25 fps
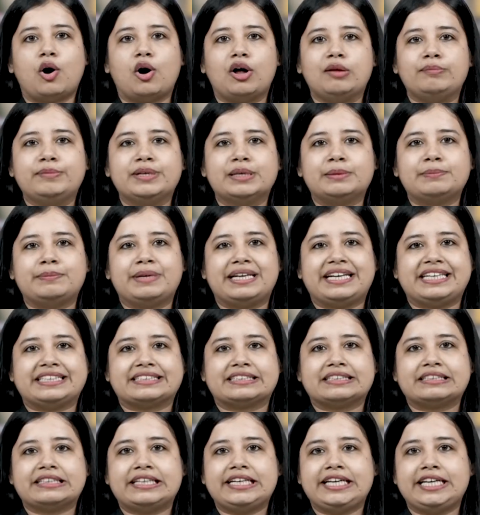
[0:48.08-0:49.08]
Holmium
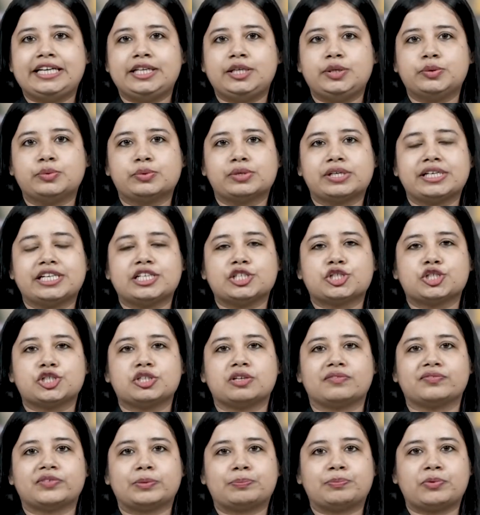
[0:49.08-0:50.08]
laser enucleation
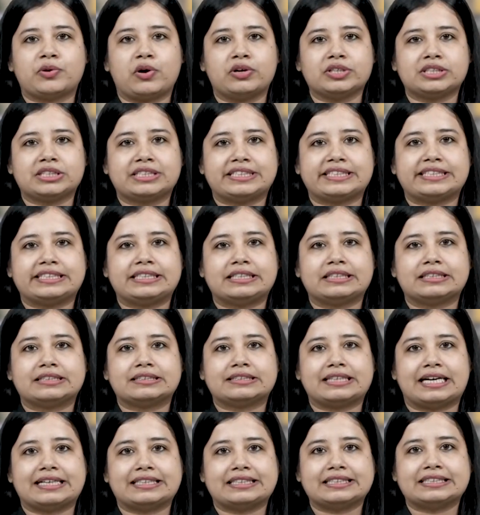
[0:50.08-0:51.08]
of the prostate,
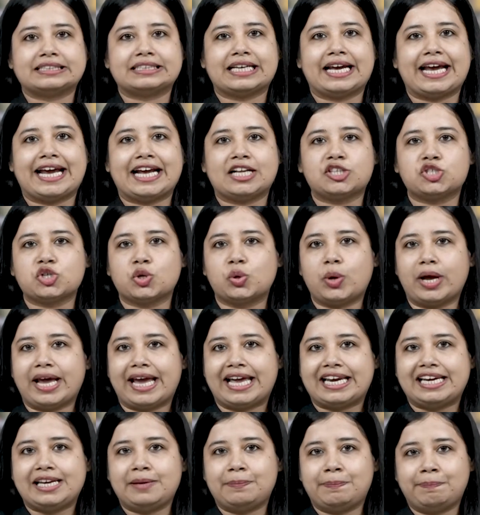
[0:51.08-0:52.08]
that is
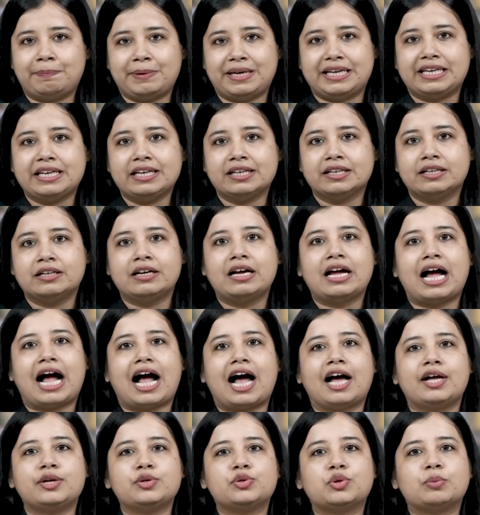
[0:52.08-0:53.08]
HOLEP,
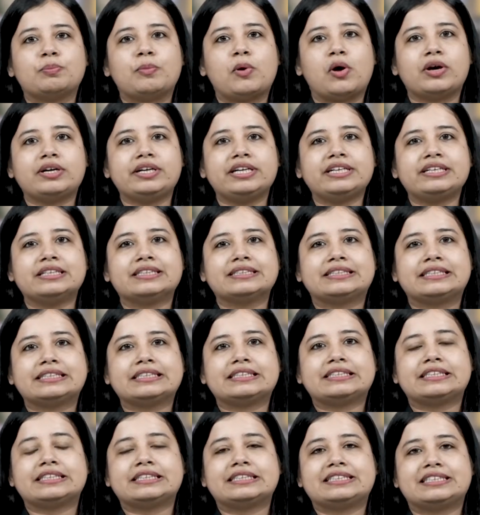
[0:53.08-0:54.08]
and
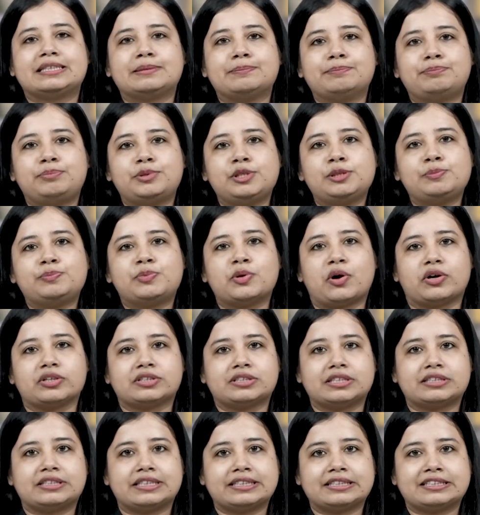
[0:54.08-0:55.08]
robotic-assisted simple
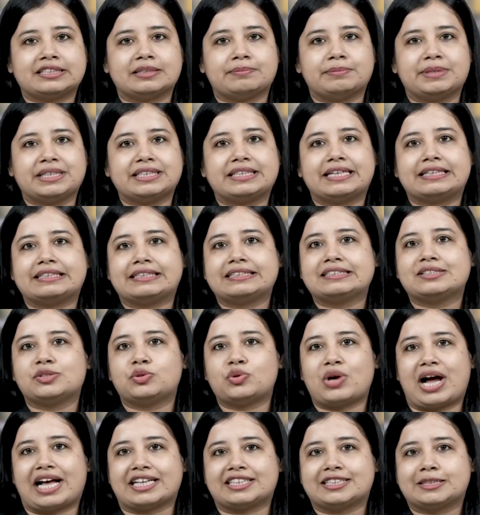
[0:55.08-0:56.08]
prostatectomy, that is
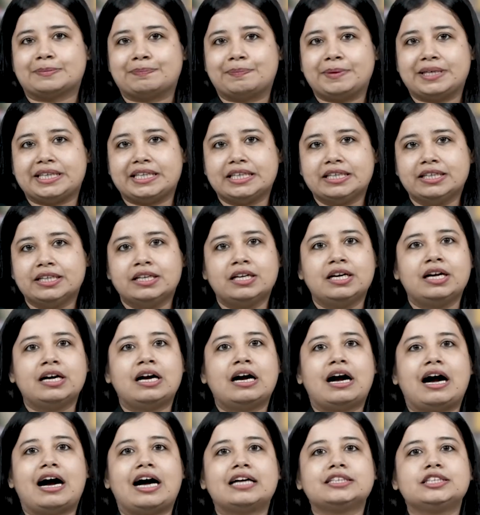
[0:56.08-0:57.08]
RASP,
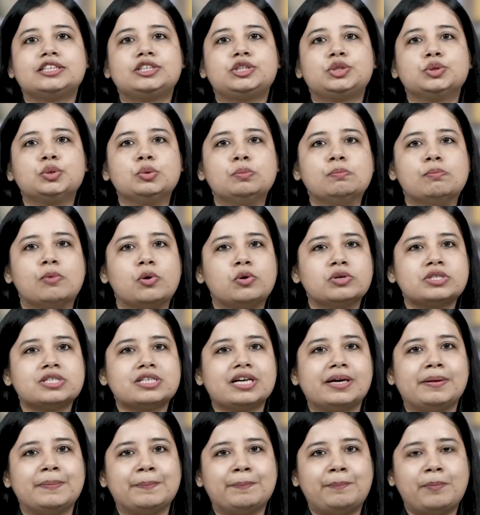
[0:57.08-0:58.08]
are the two
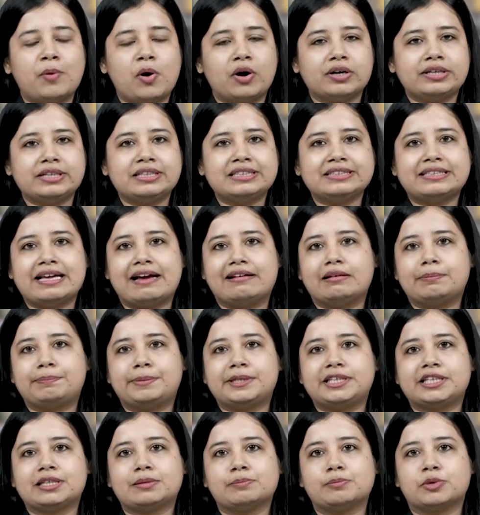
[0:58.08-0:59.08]
most important therapeutic